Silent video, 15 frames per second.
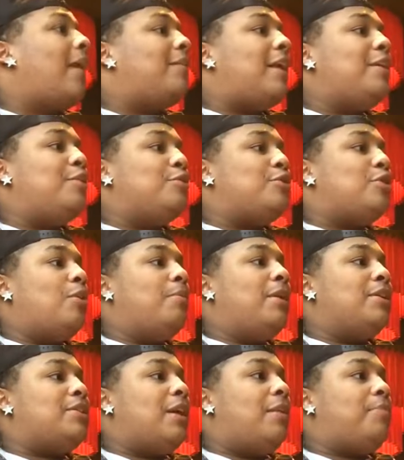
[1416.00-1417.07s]
Thank you so
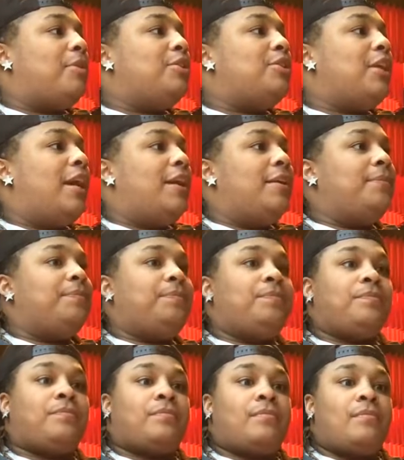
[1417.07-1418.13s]
much. I appreciate it.
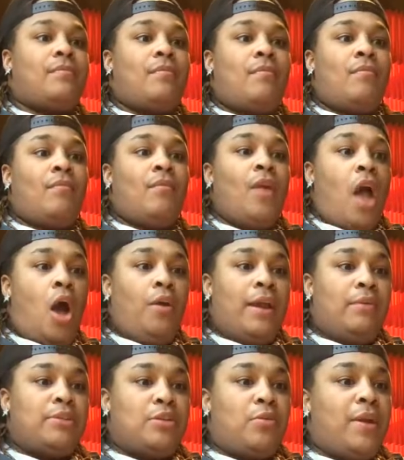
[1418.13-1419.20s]
Oh, you will. Oh,
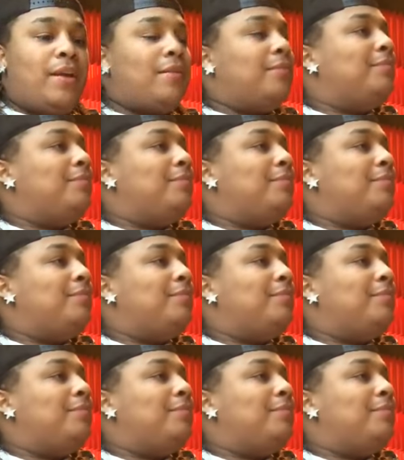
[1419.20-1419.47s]
that was quick.